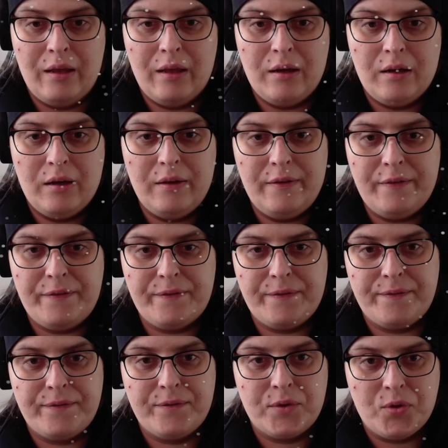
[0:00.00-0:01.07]
I've
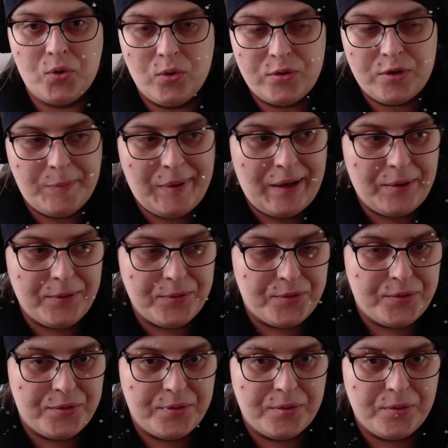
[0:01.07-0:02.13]
talked about
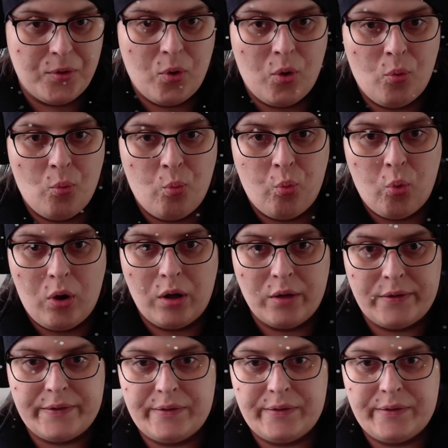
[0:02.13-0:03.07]
what